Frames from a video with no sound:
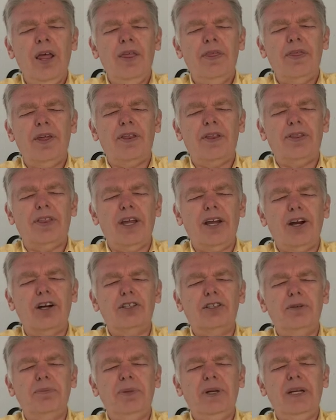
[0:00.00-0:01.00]
that they
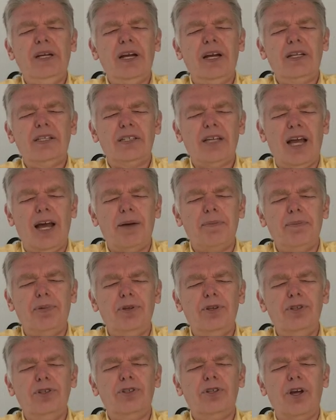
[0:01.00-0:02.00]
are to be
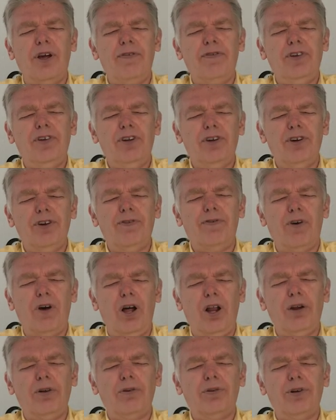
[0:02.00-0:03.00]
examples of your
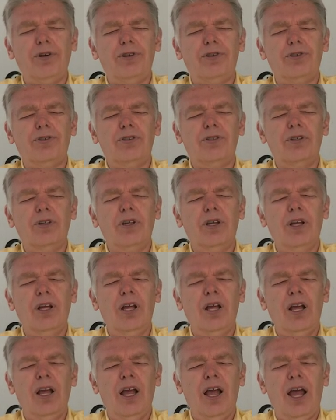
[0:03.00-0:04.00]
followers,
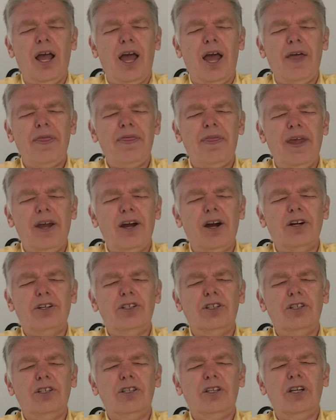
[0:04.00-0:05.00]
and they are
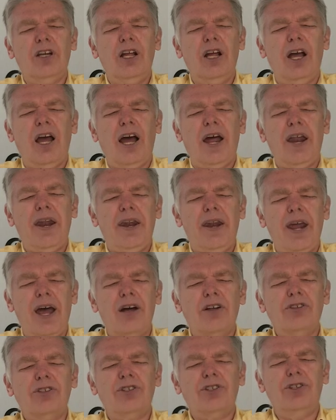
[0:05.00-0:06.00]
to
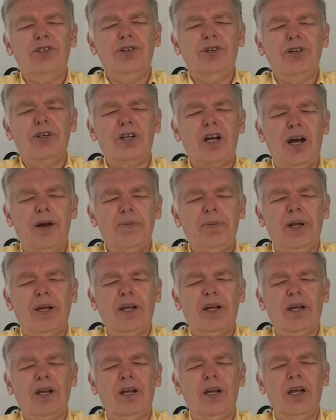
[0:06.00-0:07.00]
announce your
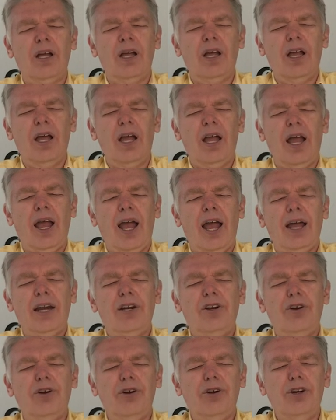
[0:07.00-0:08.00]
coming
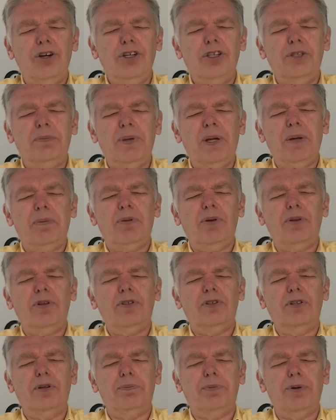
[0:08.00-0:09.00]
and urge people
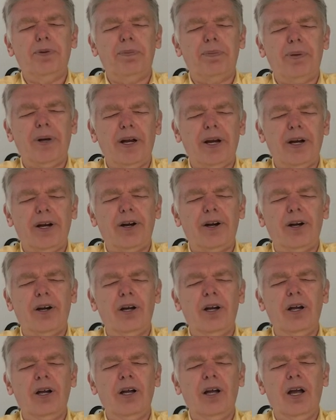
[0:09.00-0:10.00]
to prepare
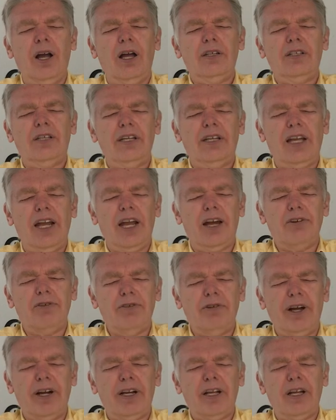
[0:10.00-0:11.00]
and to get
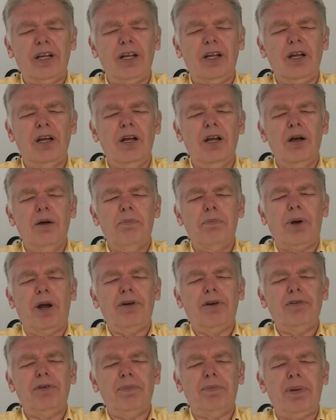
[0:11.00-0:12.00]
ready by
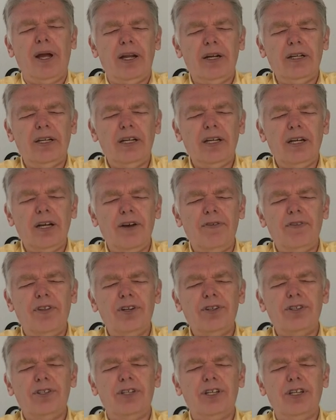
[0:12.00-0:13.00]
repenting of
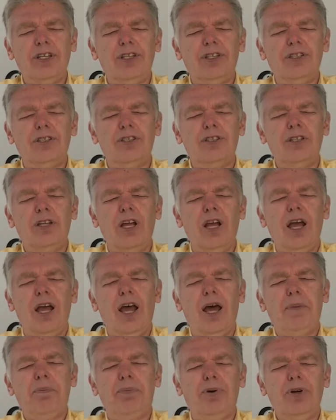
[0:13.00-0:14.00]
their sins
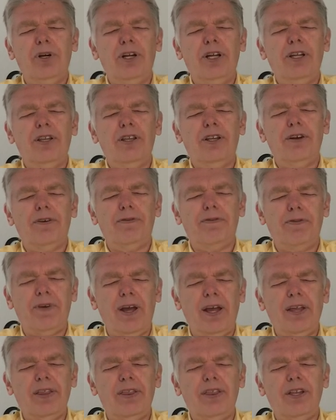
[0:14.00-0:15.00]
and putting their
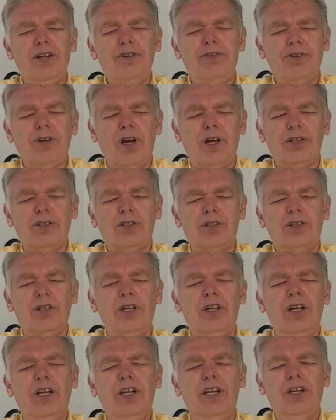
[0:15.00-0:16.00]
faith and trust
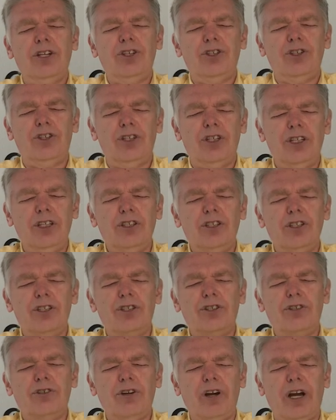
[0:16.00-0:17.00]
in Jesus
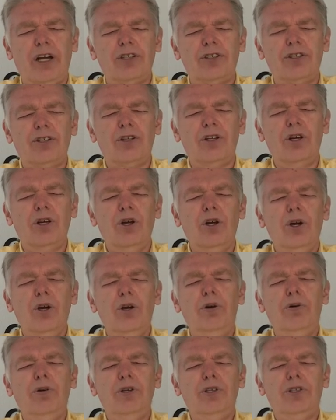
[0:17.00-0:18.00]
Christ,
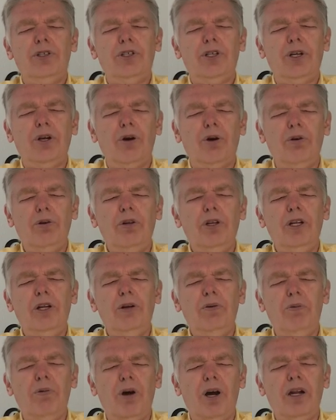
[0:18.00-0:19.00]
who is the only
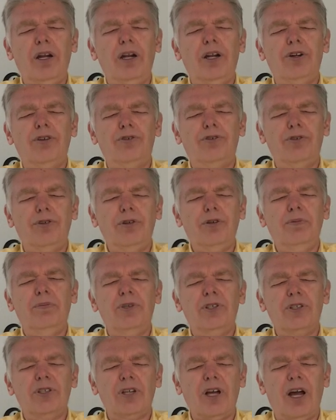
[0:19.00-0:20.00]
one and true
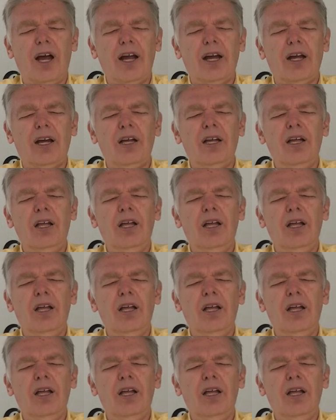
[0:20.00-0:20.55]
Messiah,